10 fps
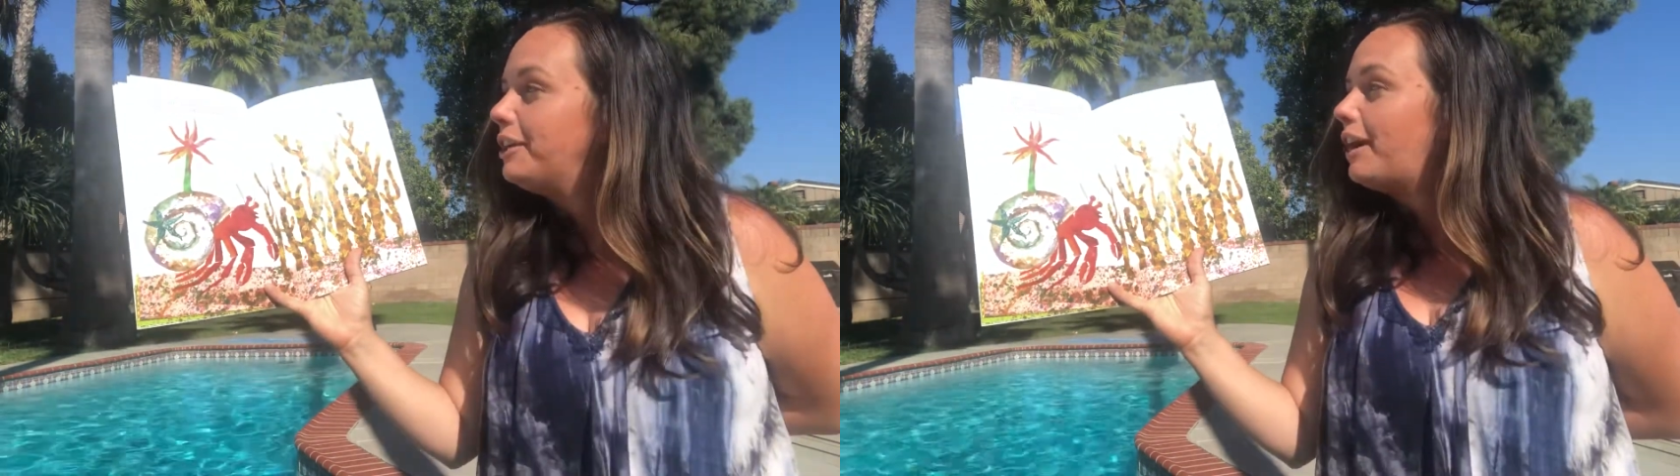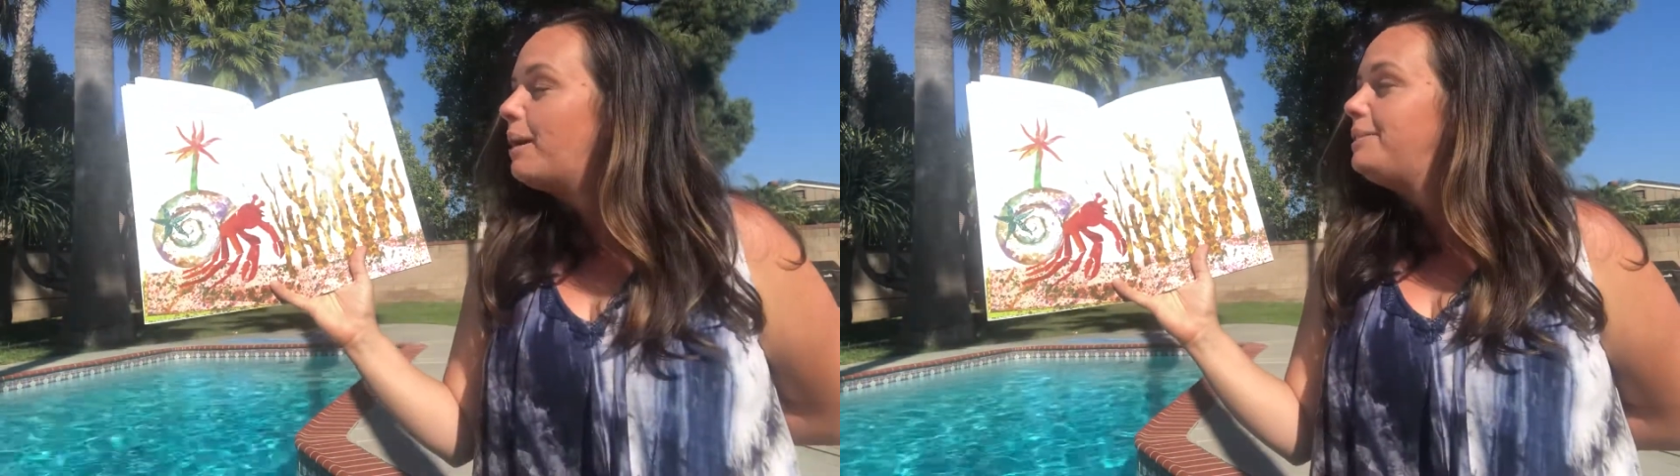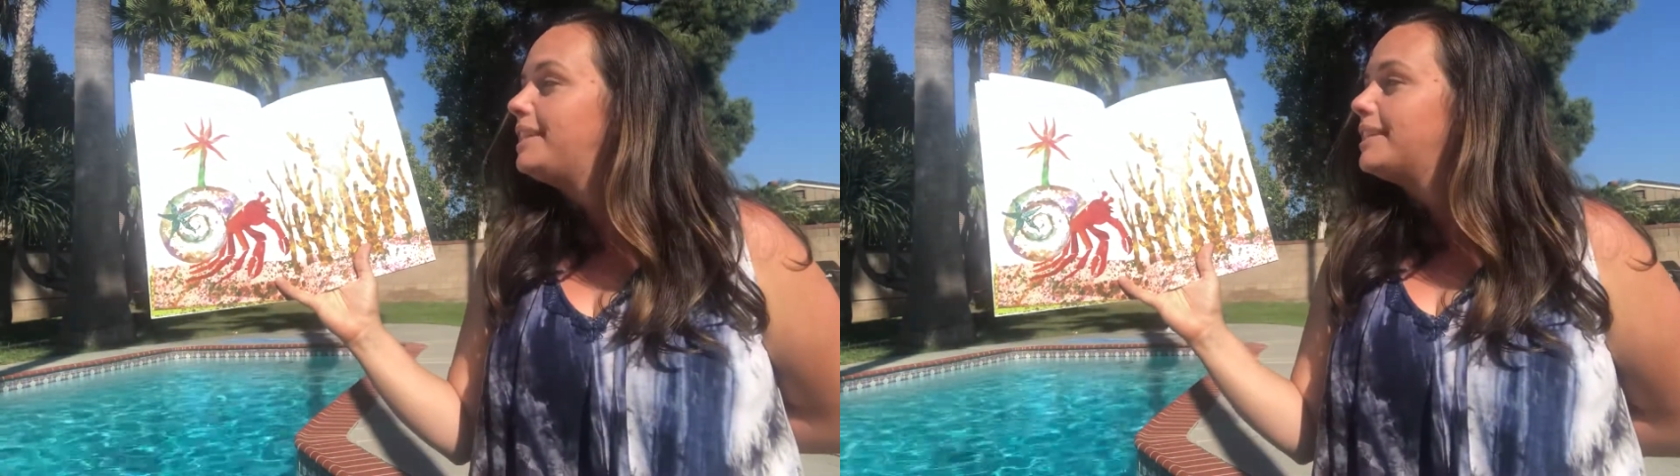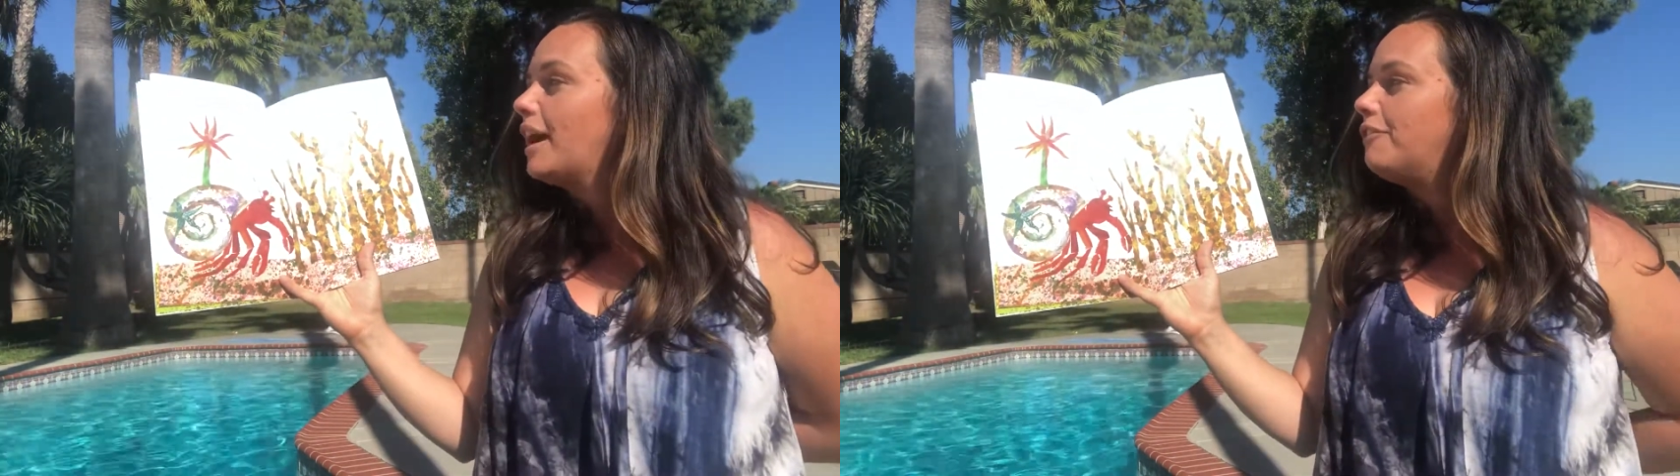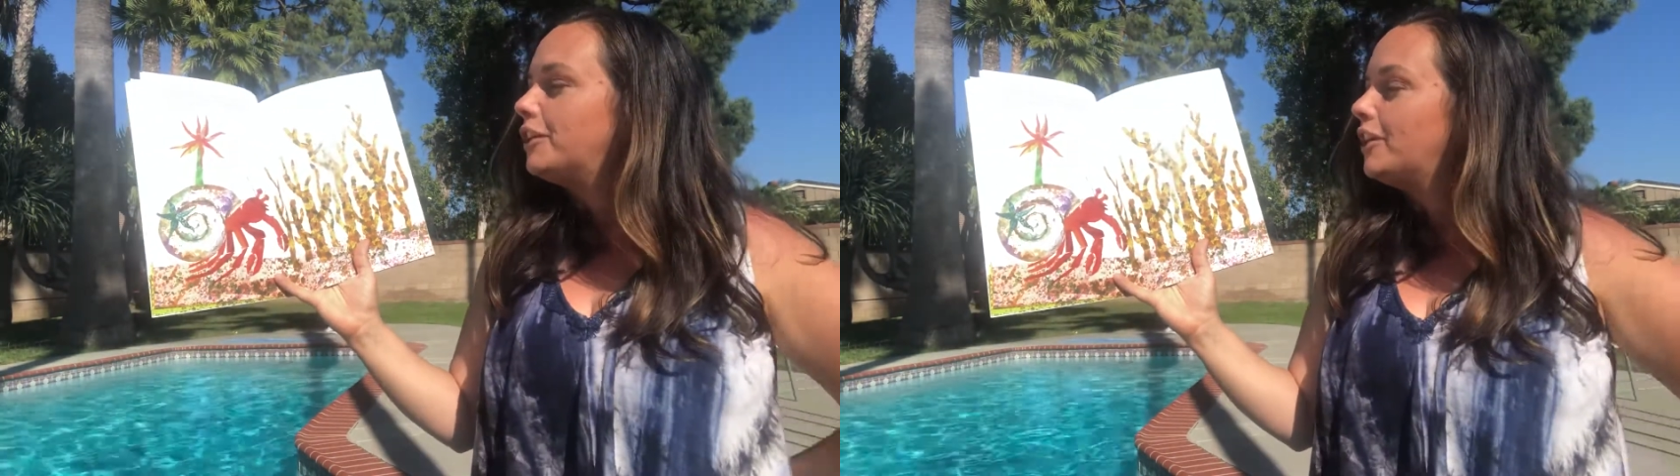Crab
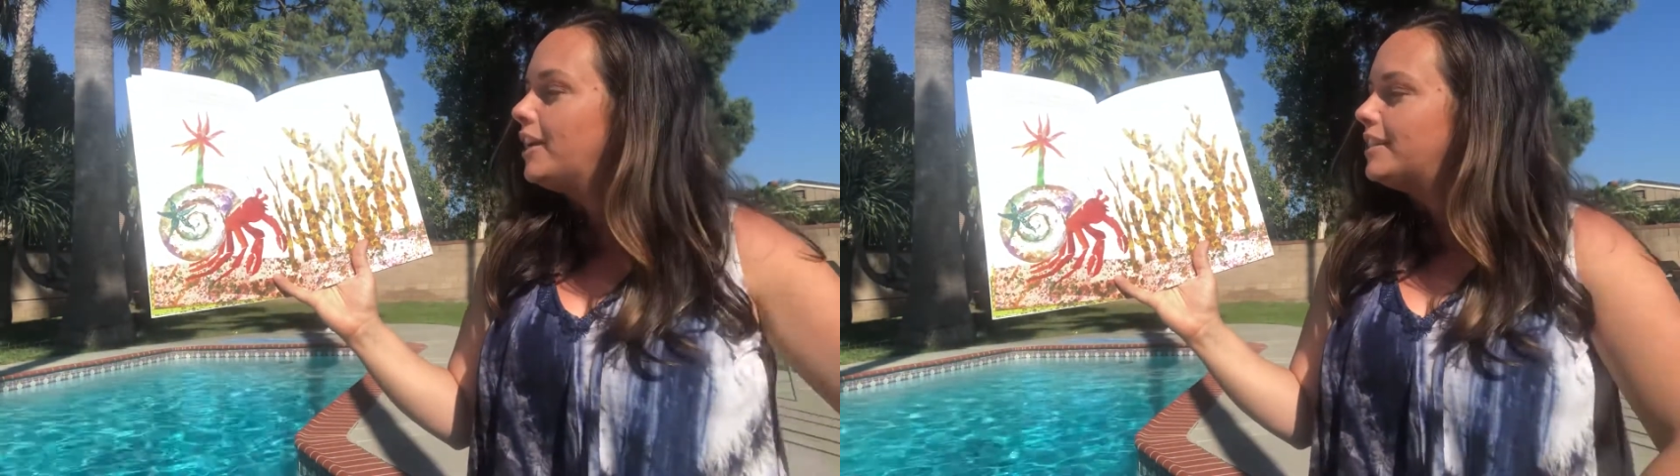discovered